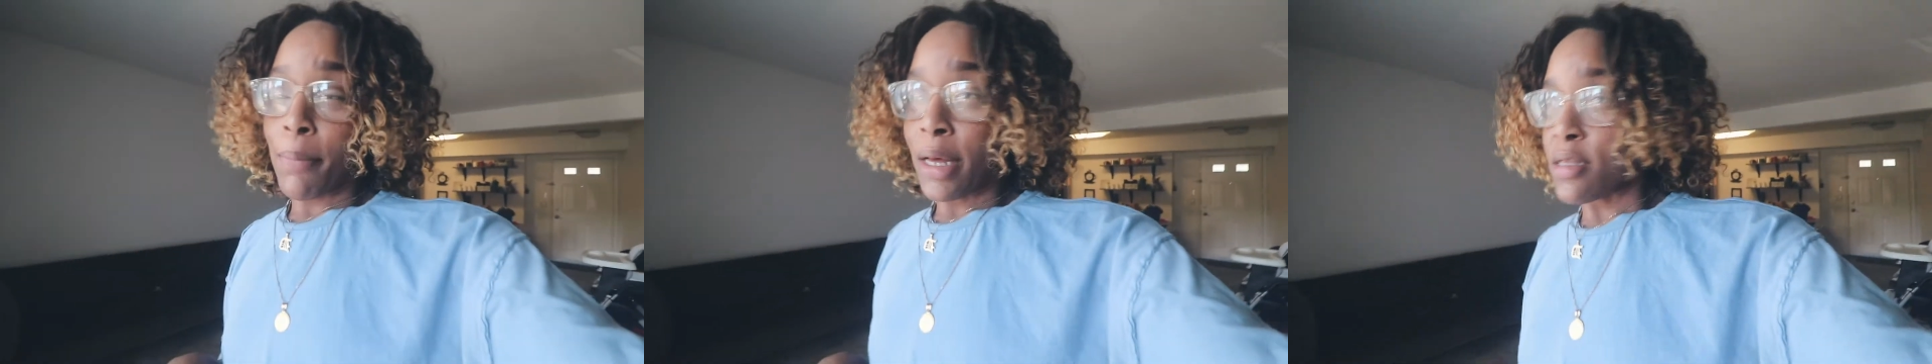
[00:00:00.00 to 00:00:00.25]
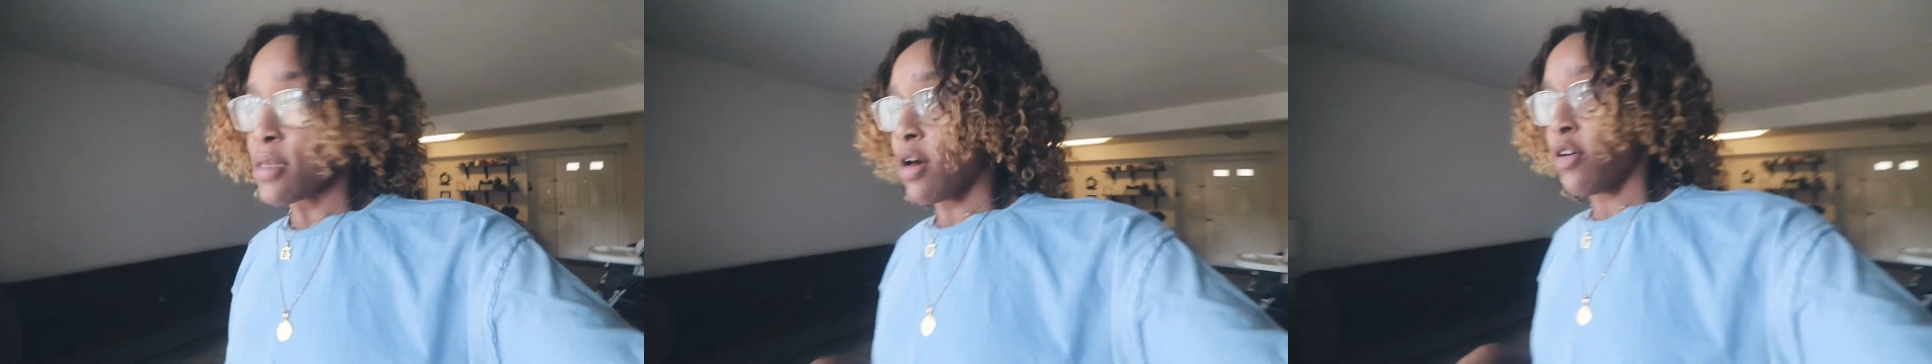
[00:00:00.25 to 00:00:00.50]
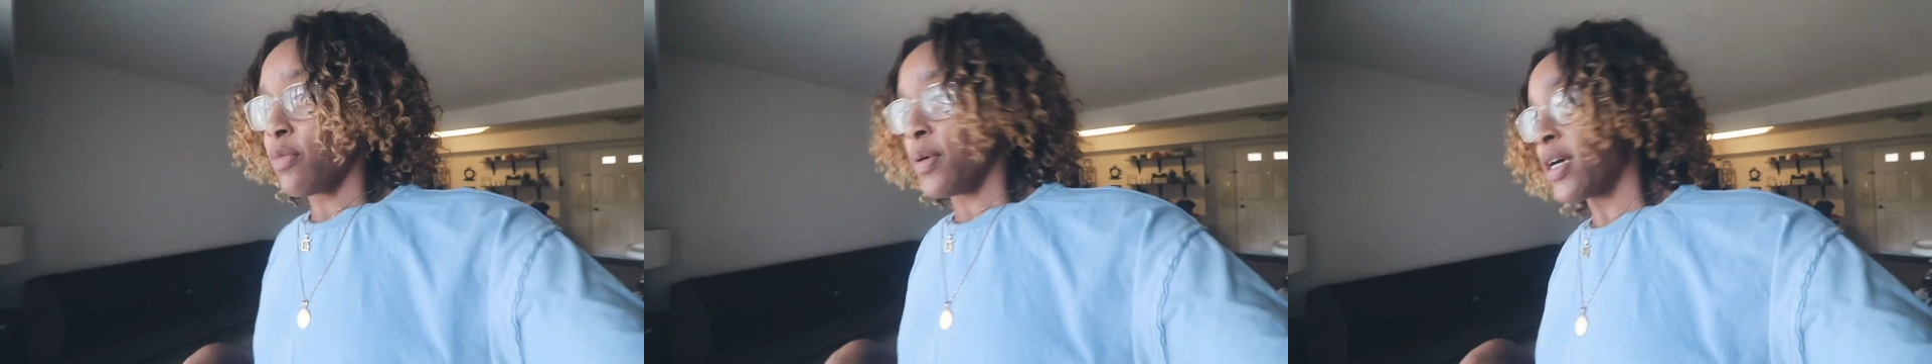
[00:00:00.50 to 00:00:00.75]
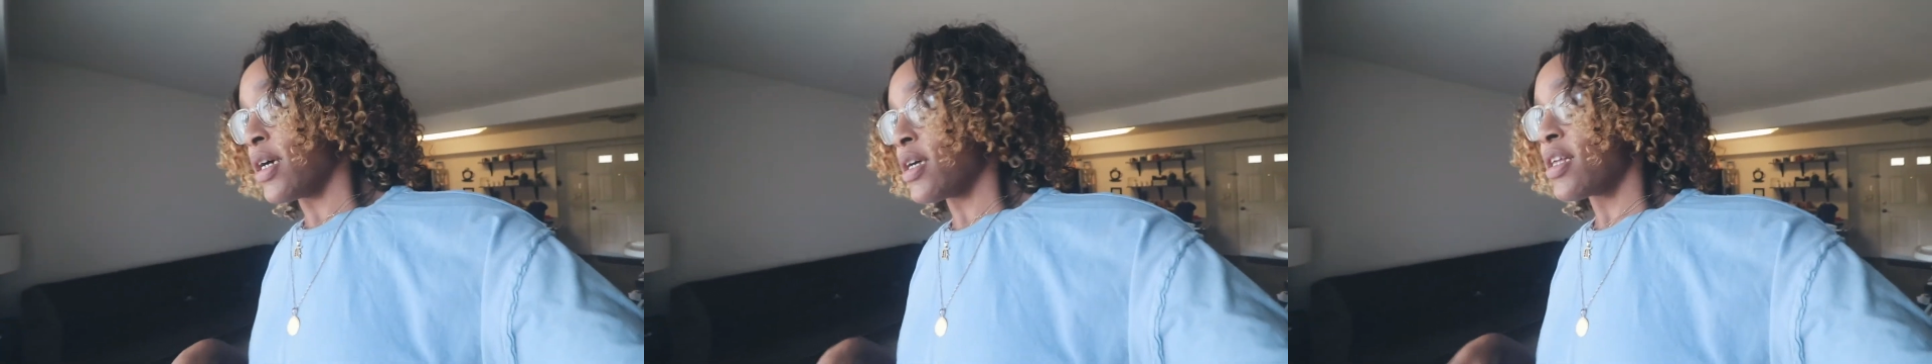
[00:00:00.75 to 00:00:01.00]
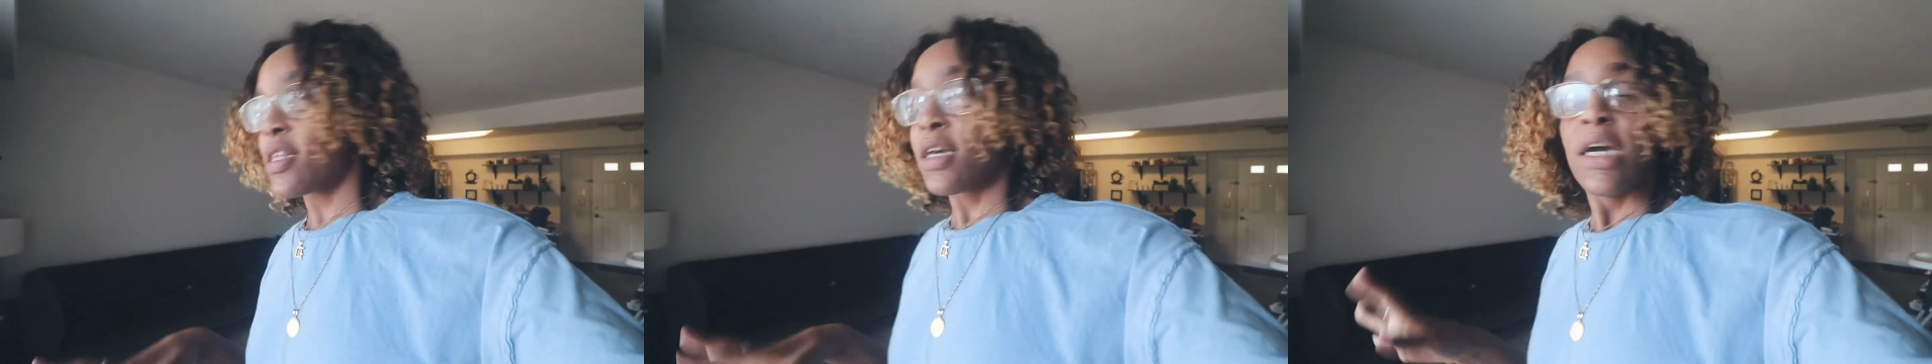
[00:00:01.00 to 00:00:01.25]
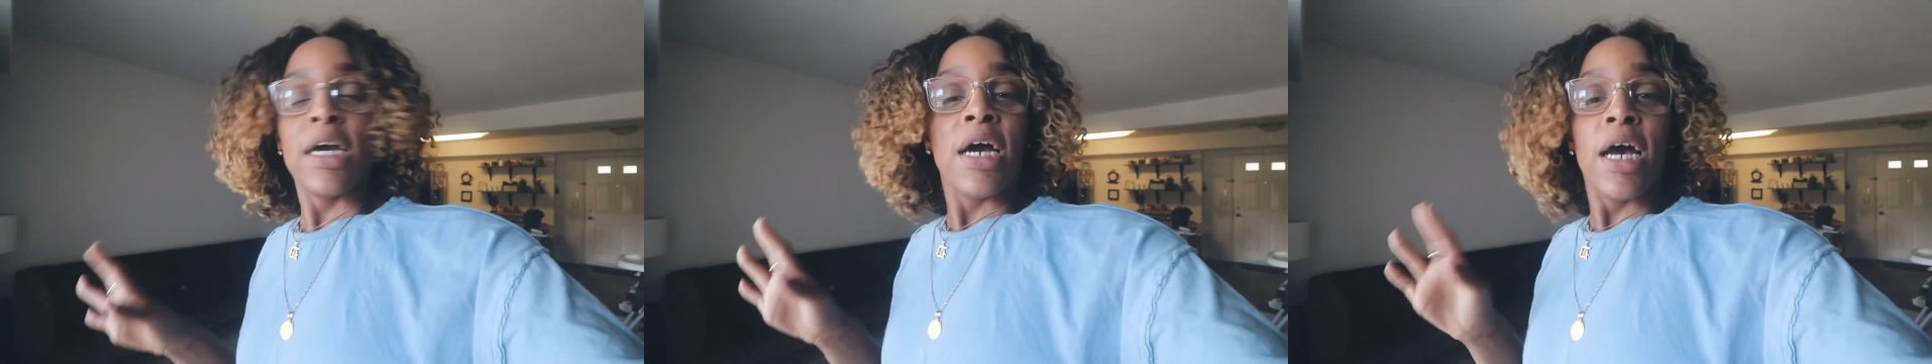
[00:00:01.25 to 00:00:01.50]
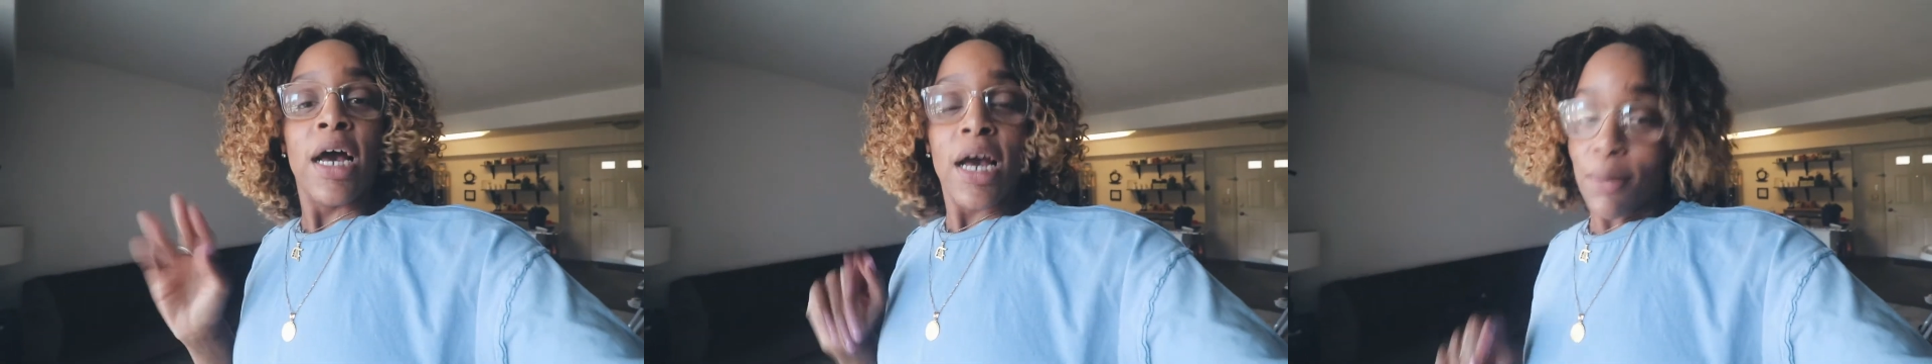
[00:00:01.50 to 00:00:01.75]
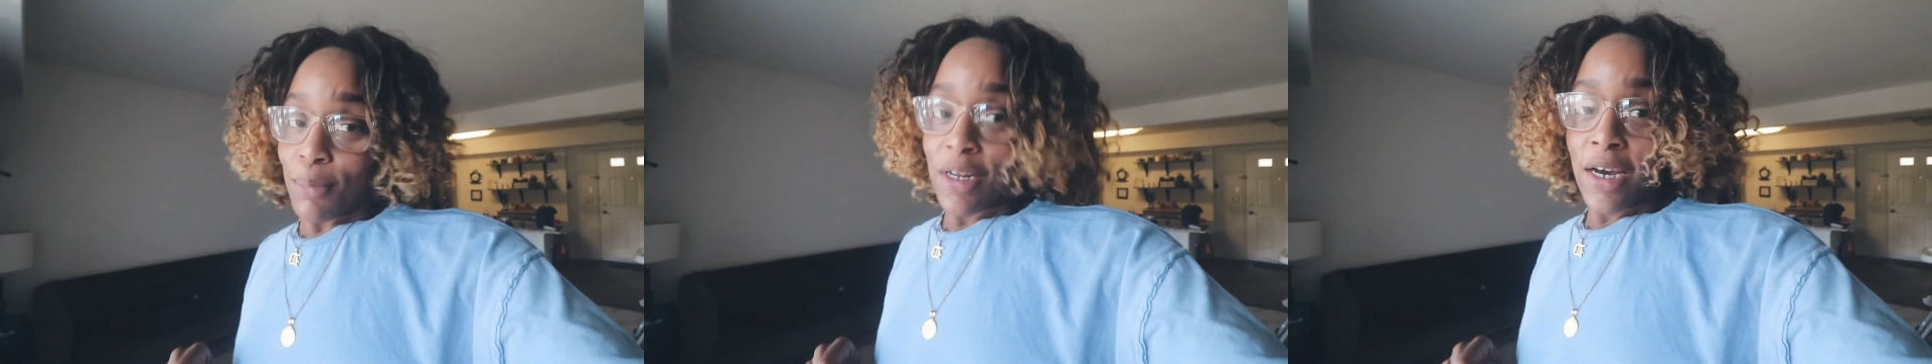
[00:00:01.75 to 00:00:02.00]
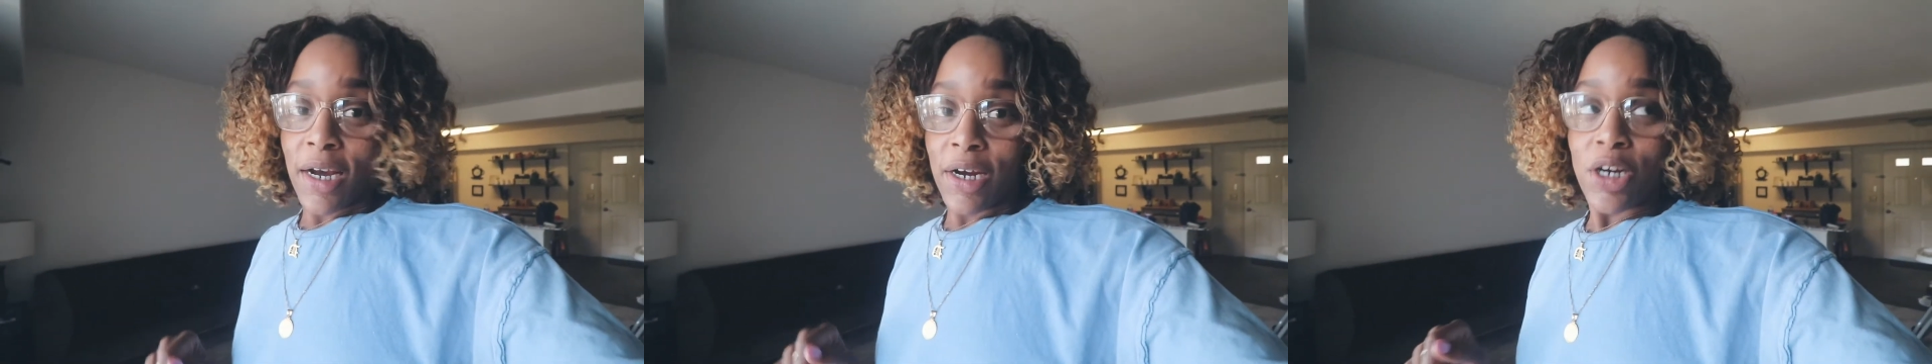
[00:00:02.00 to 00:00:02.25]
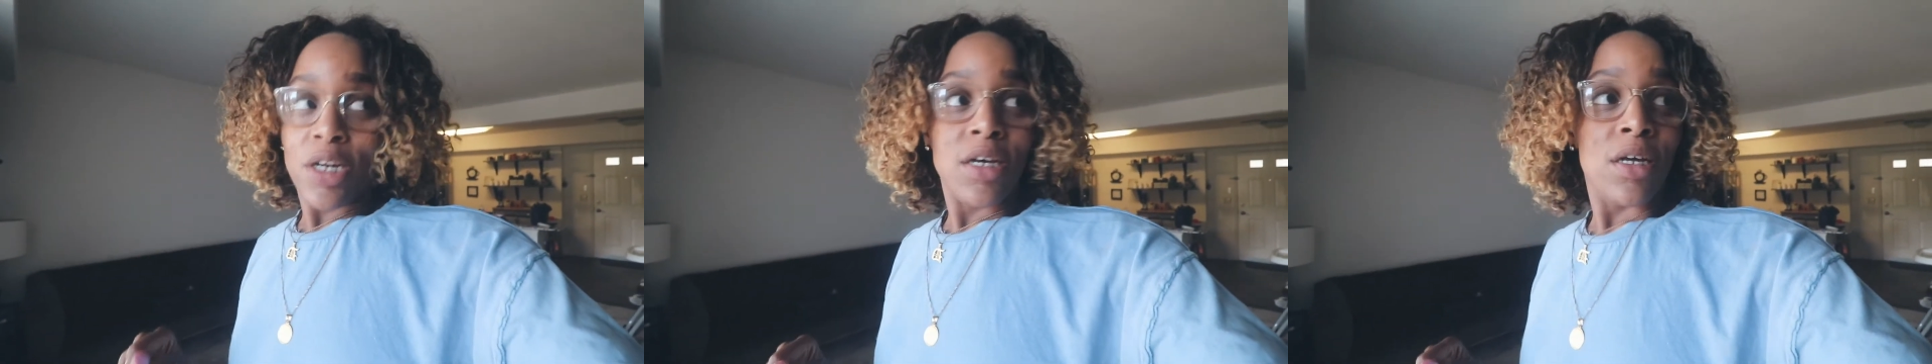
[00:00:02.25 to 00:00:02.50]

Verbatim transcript: myself because I'm tired.